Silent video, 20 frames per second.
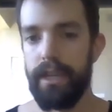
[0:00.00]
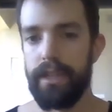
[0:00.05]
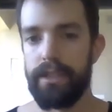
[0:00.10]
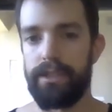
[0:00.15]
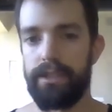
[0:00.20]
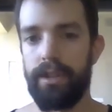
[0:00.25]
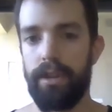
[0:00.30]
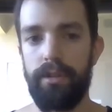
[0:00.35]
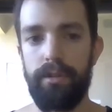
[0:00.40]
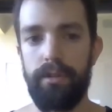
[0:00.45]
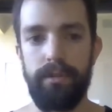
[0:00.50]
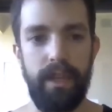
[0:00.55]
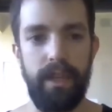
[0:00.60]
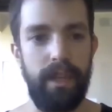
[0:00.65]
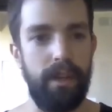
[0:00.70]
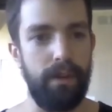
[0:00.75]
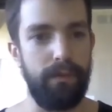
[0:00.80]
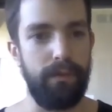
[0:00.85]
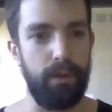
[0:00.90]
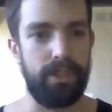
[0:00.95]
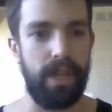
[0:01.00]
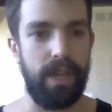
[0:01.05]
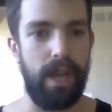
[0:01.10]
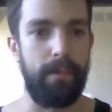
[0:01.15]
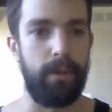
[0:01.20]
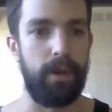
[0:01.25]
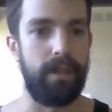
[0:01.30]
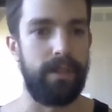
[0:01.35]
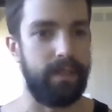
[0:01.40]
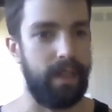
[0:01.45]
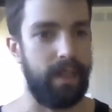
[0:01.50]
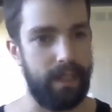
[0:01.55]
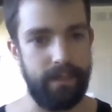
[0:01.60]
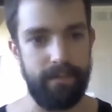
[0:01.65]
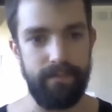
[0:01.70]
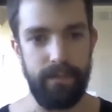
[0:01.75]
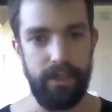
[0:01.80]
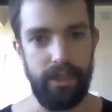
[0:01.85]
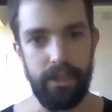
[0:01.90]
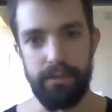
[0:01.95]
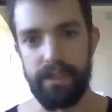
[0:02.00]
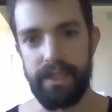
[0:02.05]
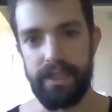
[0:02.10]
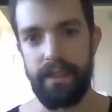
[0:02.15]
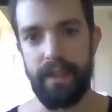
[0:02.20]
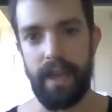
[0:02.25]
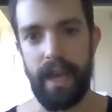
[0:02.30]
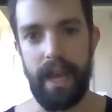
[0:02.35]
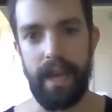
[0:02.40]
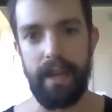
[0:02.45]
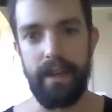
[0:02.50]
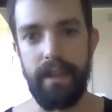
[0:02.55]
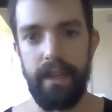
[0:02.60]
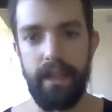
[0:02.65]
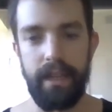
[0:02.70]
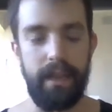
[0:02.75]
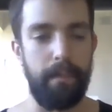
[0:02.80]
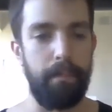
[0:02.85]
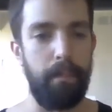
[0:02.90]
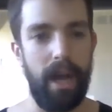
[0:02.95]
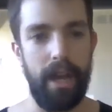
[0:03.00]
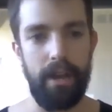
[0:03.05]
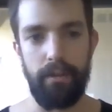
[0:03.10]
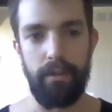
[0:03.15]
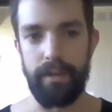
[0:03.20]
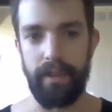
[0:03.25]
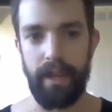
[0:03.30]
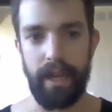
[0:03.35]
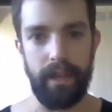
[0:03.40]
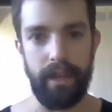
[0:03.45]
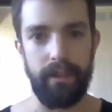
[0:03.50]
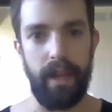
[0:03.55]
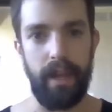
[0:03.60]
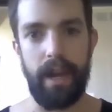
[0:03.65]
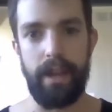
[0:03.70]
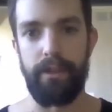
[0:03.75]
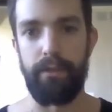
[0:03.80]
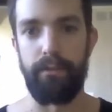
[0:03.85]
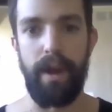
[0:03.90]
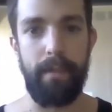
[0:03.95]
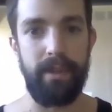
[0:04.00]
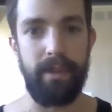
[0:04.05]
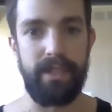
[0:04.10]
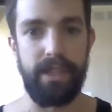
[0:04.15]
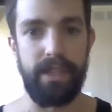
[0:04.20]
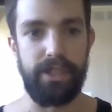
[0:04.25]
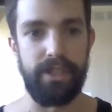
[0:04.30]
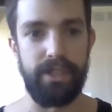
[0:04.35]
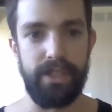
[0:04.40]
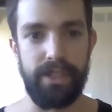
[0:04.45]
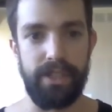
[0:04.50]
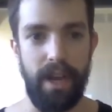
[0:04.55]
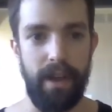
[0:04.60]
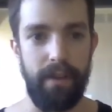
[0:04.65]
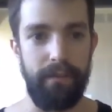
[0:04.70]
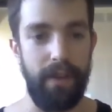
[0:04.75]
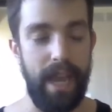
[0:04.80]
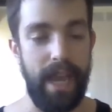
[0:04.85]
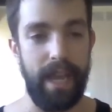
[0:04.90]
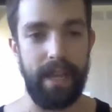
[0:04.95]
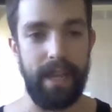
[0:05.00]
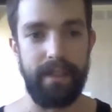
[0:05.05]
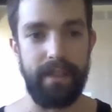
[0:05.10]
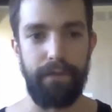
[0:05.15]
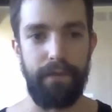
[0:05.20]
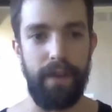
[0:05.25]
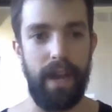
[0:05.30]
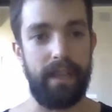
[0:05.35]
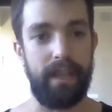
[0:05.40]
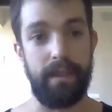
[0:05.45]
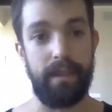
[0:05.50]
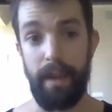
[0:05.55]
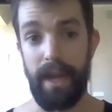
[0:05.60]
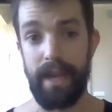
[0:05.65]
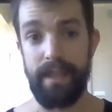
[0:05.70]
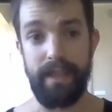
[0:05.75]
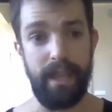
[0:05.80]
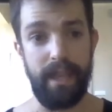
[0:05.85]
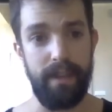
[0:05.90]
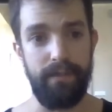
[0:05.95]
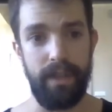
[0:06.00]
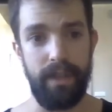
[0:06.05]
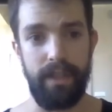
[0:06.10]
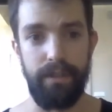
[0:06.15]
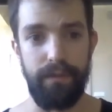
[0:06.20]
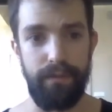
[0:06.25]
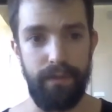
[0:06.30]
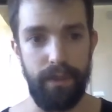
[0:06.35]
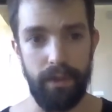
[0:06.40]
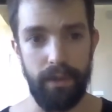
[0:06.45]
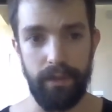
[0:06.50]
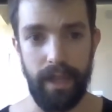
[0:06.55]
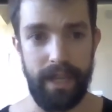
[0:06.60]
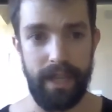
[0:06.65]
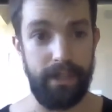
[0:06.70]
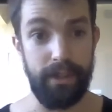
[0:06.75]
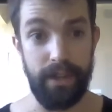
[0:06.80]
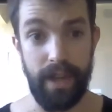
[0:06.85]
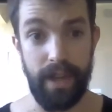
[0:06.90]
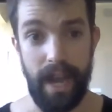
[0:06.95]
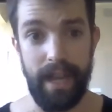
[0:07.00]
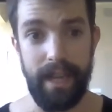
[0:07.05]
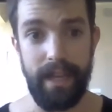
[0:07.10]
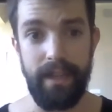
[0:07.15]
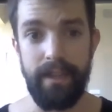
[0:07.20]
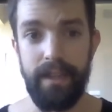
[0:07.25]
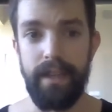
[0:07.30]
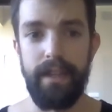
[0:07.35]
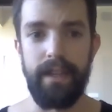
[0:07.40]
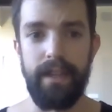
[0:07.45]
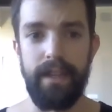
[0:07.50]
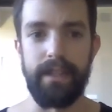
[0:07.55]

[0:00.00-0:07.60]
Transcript: So the interval timer and like using that combined with like a lot of the repetition stuff and the fact that by the end of it, you feel like you're dying